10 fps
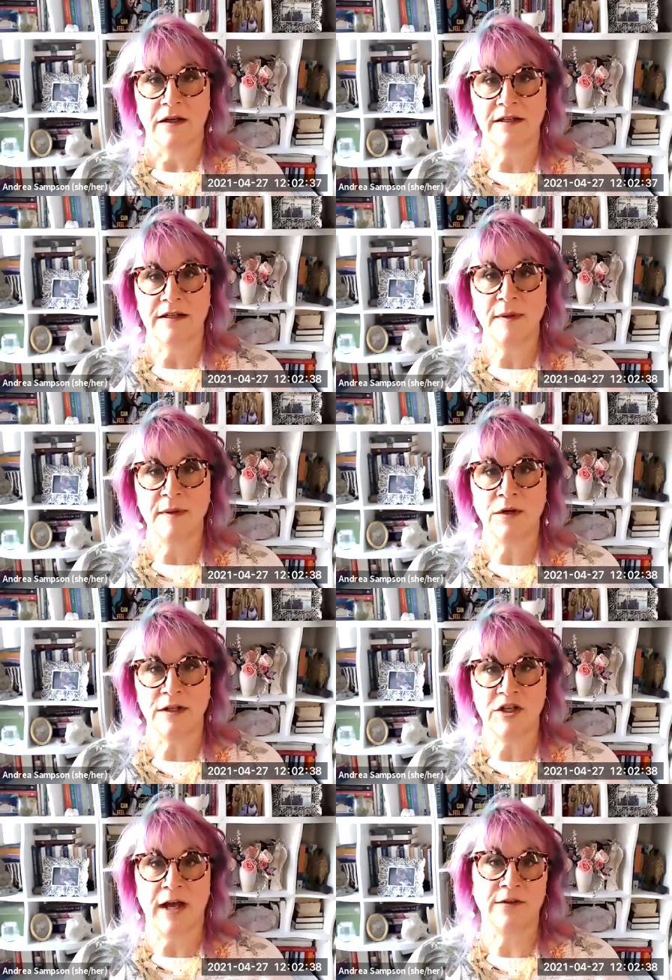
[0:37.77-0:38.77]
It's made it pretty
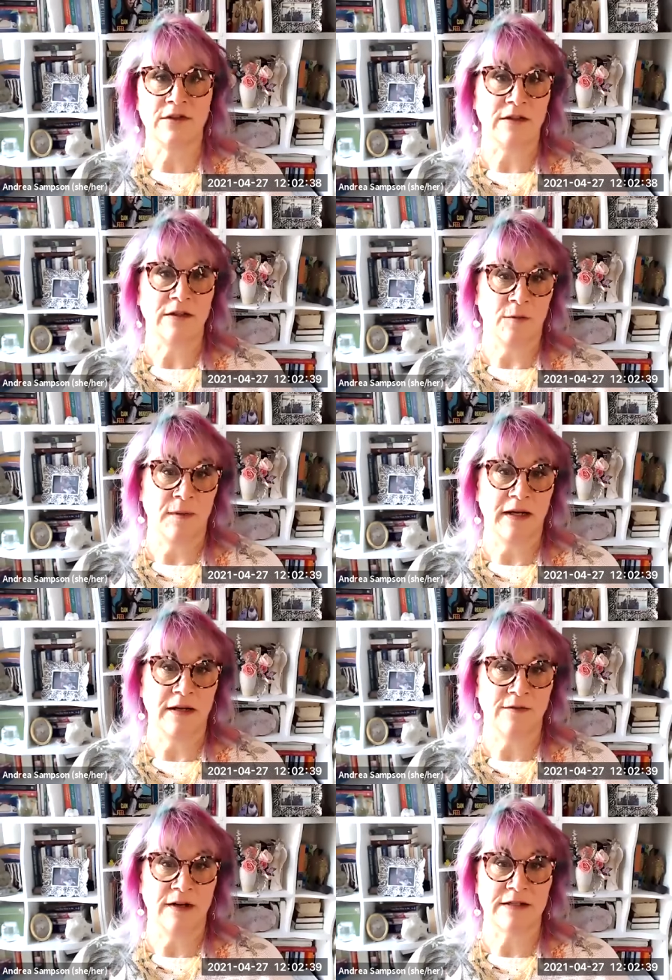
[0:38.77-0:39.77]
challenging for many
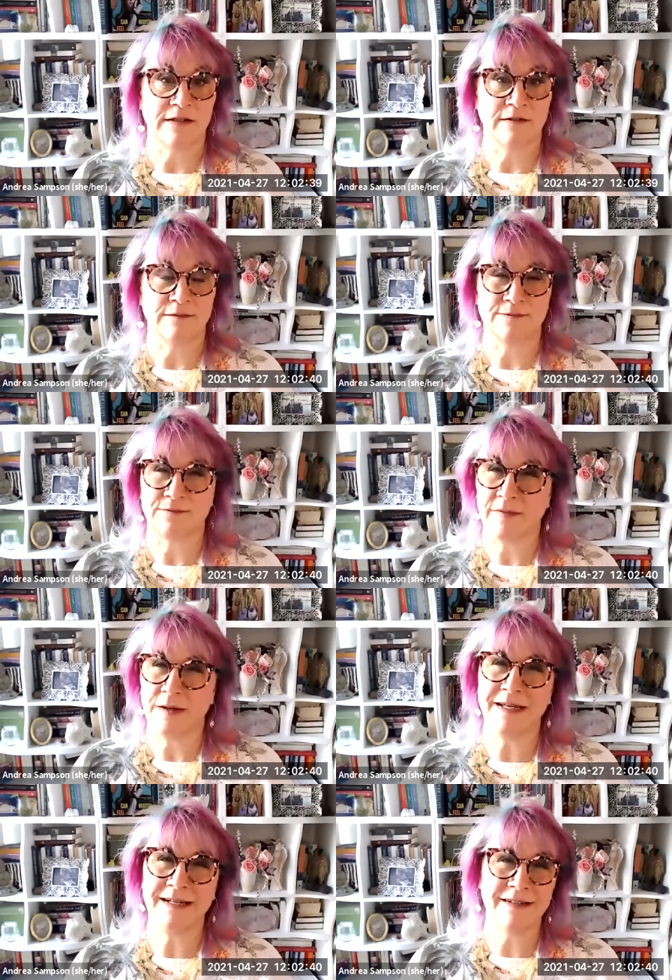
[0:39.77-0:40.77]
of us. I
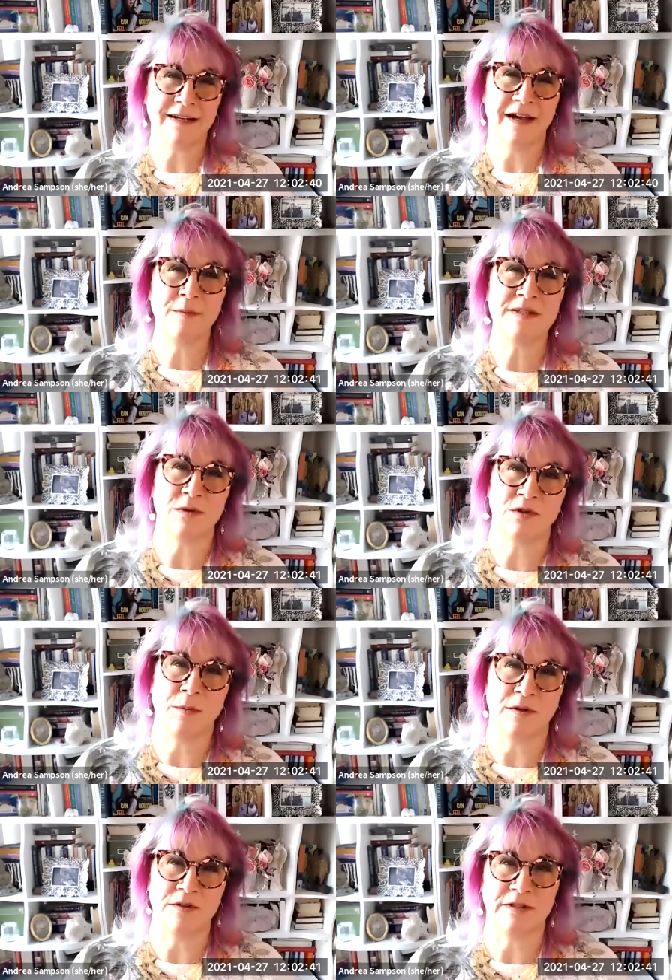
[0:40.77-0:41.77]
mean, I'm a social
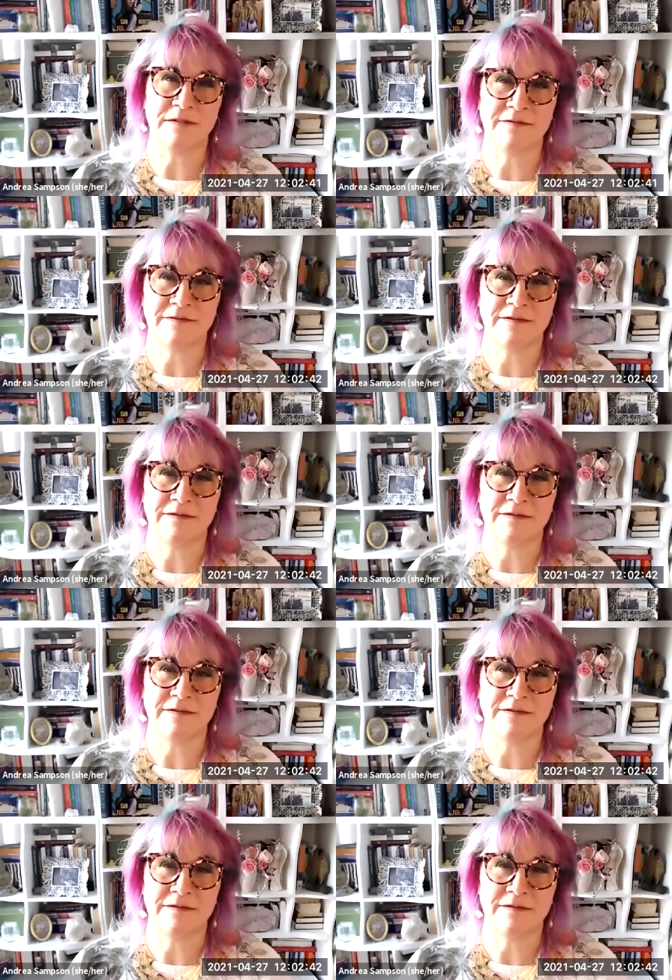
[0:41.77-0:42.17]
person.